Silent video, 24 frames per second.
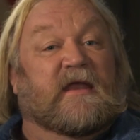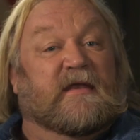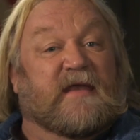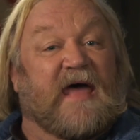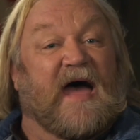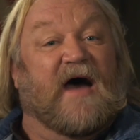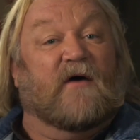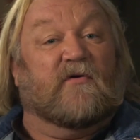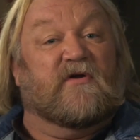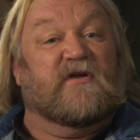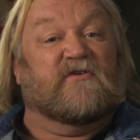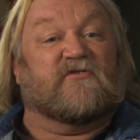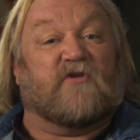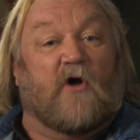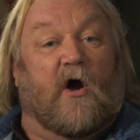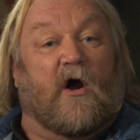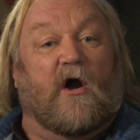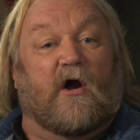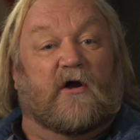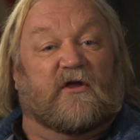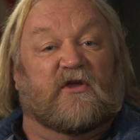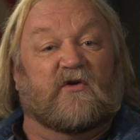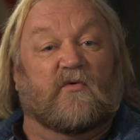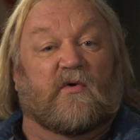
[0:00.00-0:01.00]
Now he's
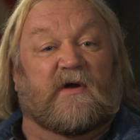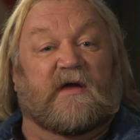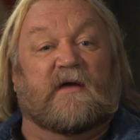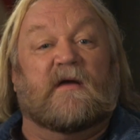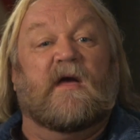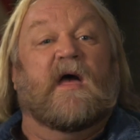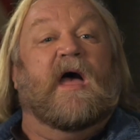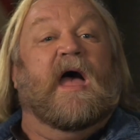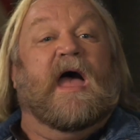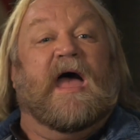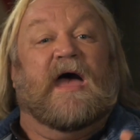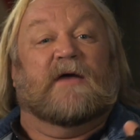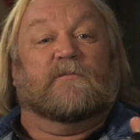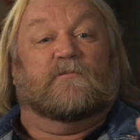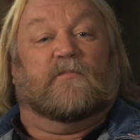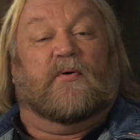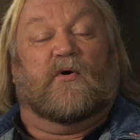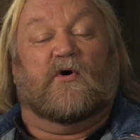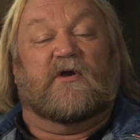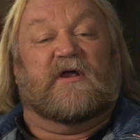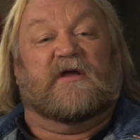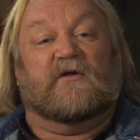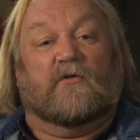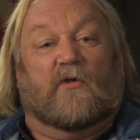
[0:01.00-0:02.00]
arguing and
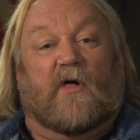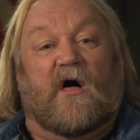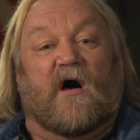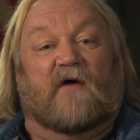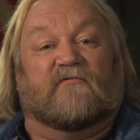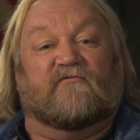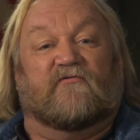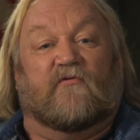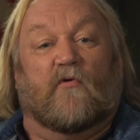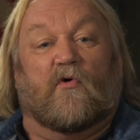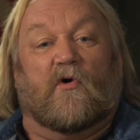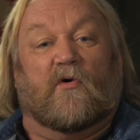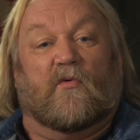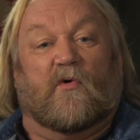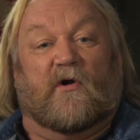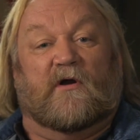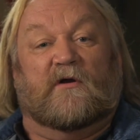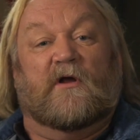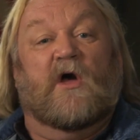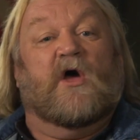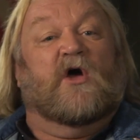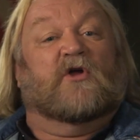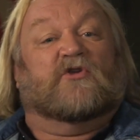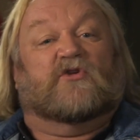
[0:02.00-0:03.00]
putting law
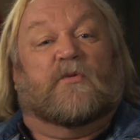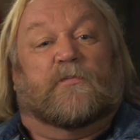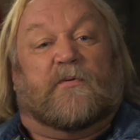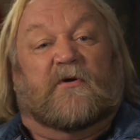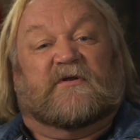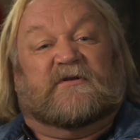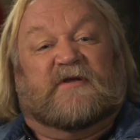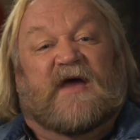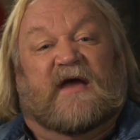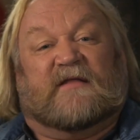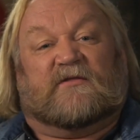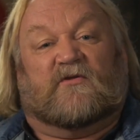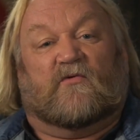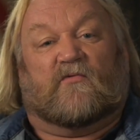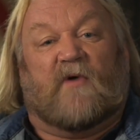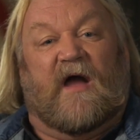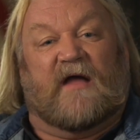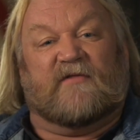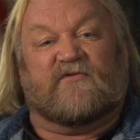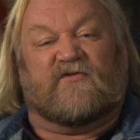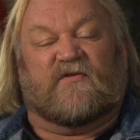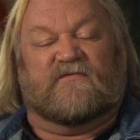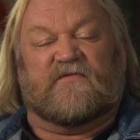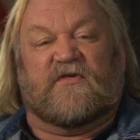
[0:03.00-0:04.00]
forward to protect the
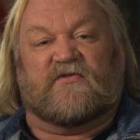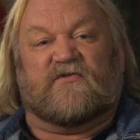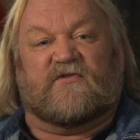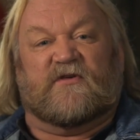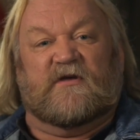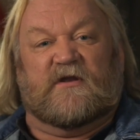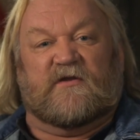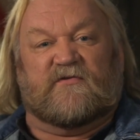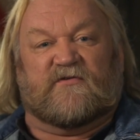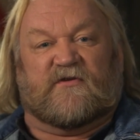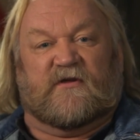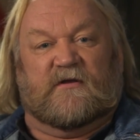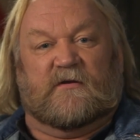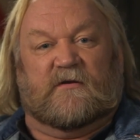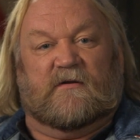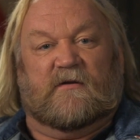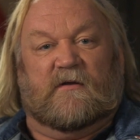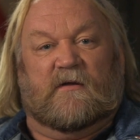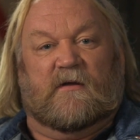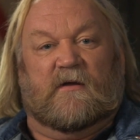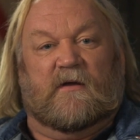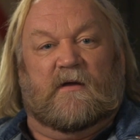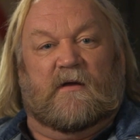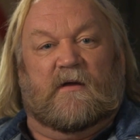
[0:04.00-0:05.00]
rights of the citizen.
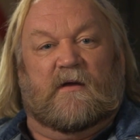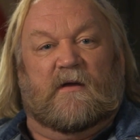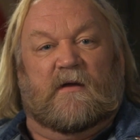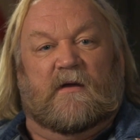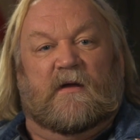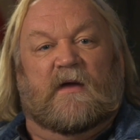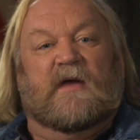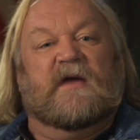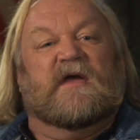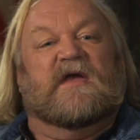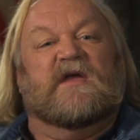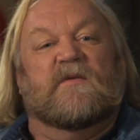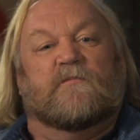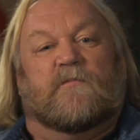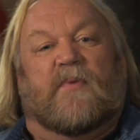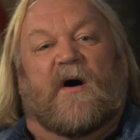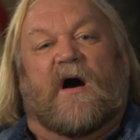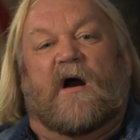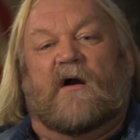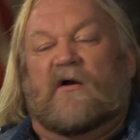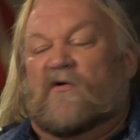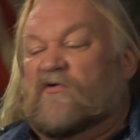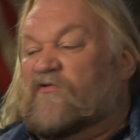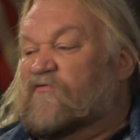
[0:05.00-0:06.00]
He
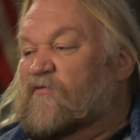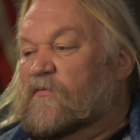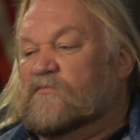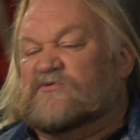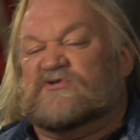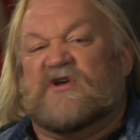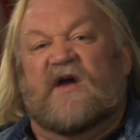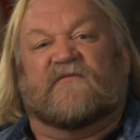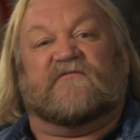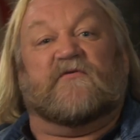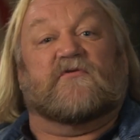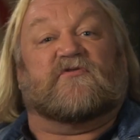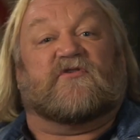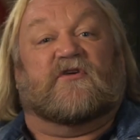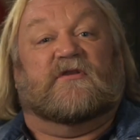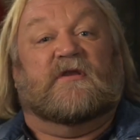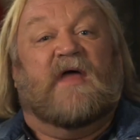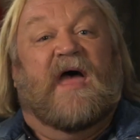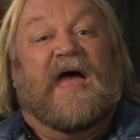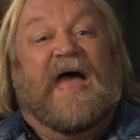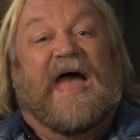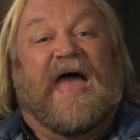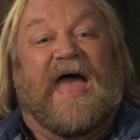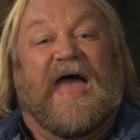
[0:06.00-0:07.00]
borrows from Jefferson
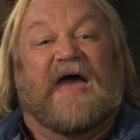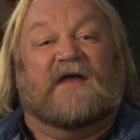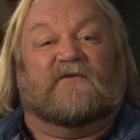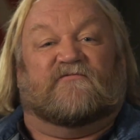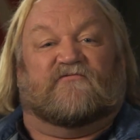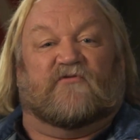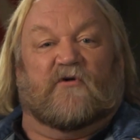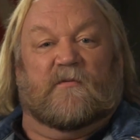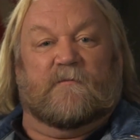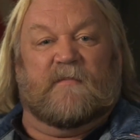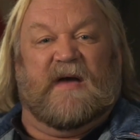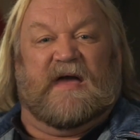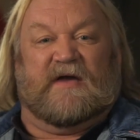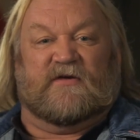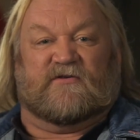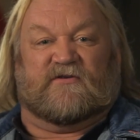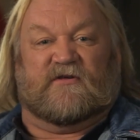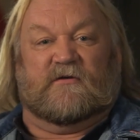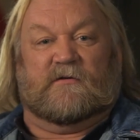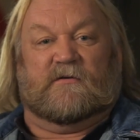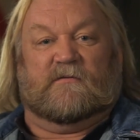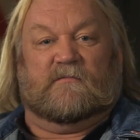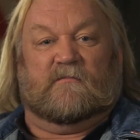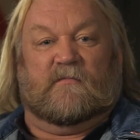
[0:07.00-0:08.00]
and from
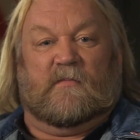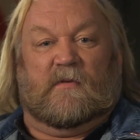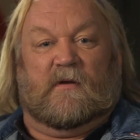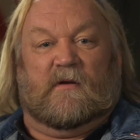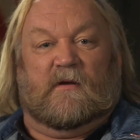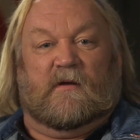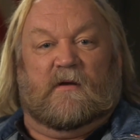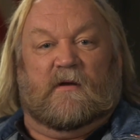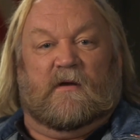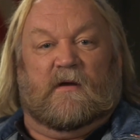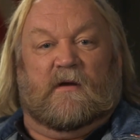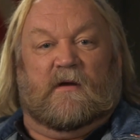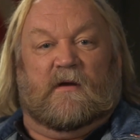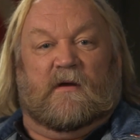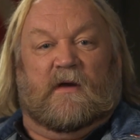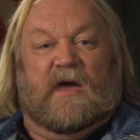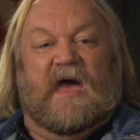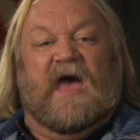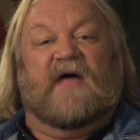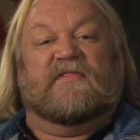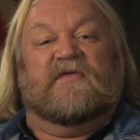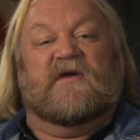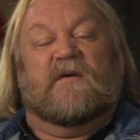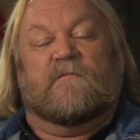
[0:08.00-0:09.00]
Mason.
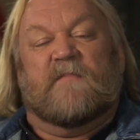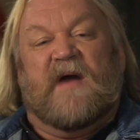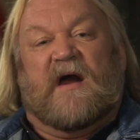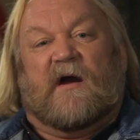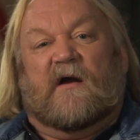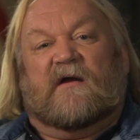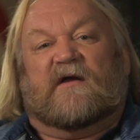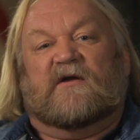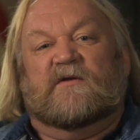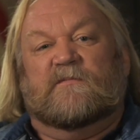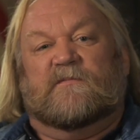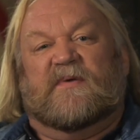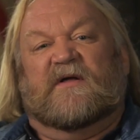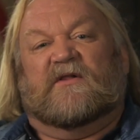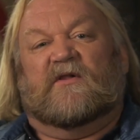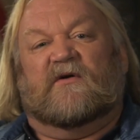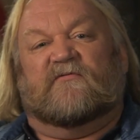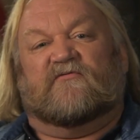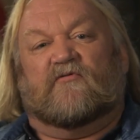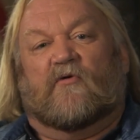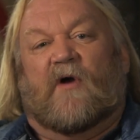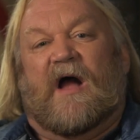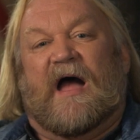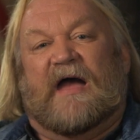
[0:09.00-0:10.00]
And the American Bill
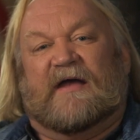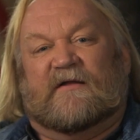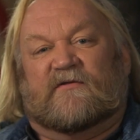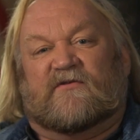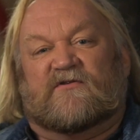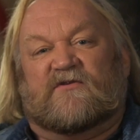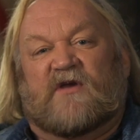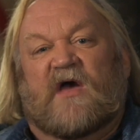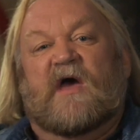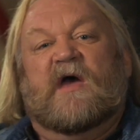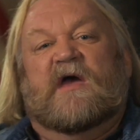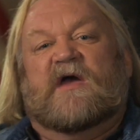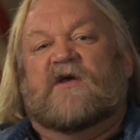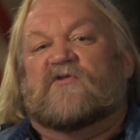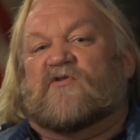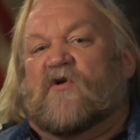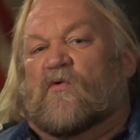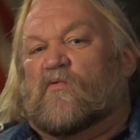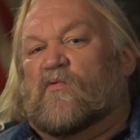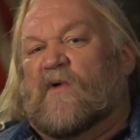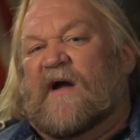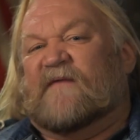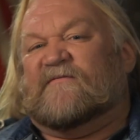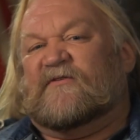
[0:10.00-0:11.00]
of Rights is
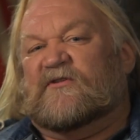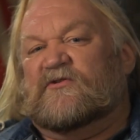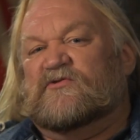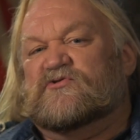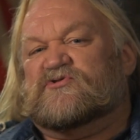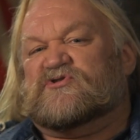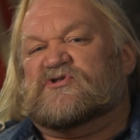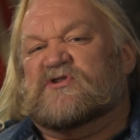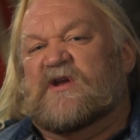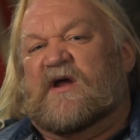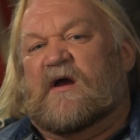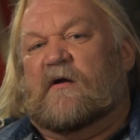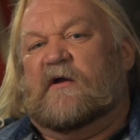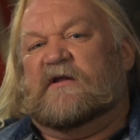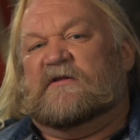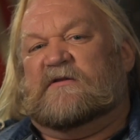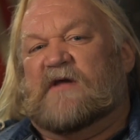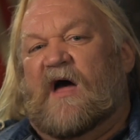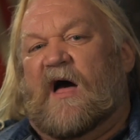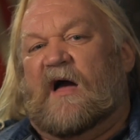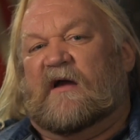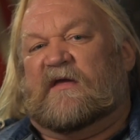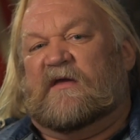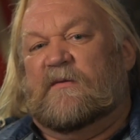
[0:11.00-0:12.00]
a revolutionary
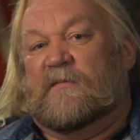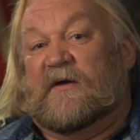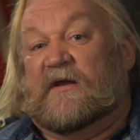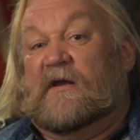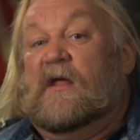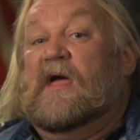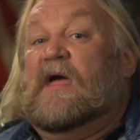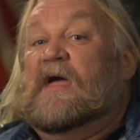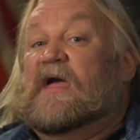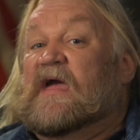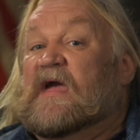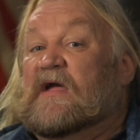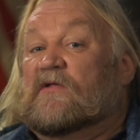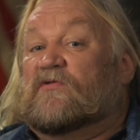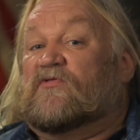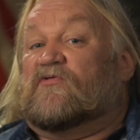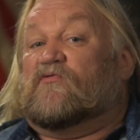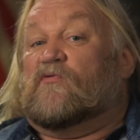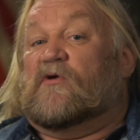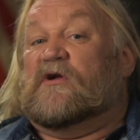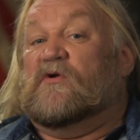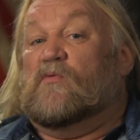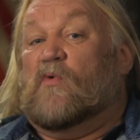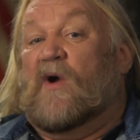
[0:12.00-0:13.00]
document in
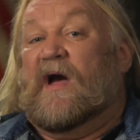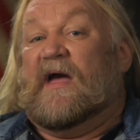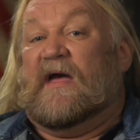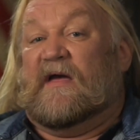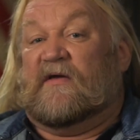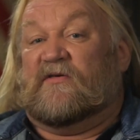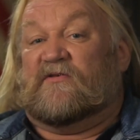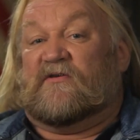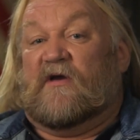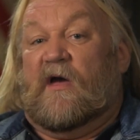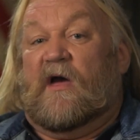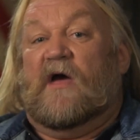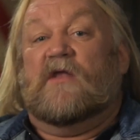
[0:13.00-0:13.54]
three ways.